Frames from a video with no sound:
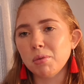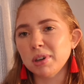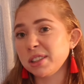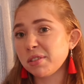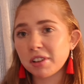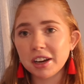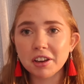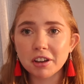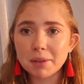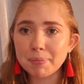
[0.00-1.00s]
wasn't very
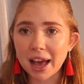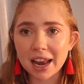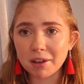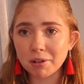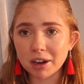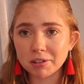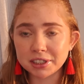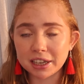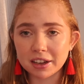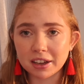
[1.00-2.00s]
good at ballet when I
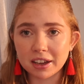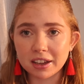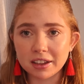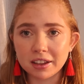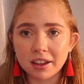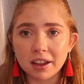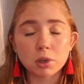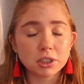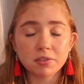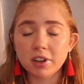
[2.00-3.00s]
was younger,
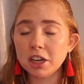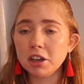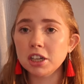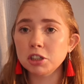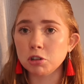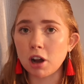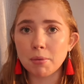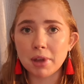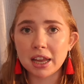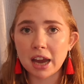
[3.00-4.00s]
wasn't very good at
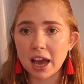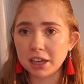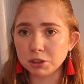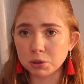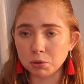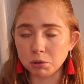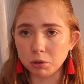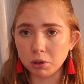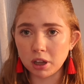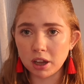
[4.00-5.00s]
drama in high
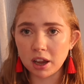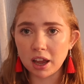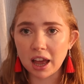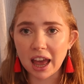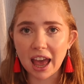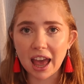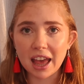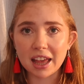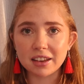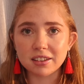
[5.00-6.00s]
school,
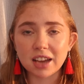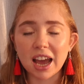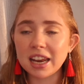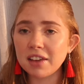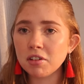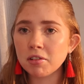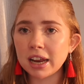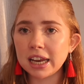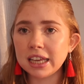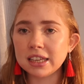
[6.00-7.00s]
and I never
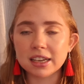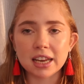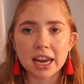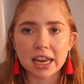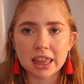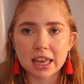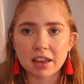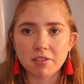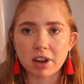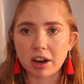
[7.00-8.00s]
really did
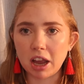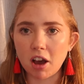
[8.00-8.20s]
anything very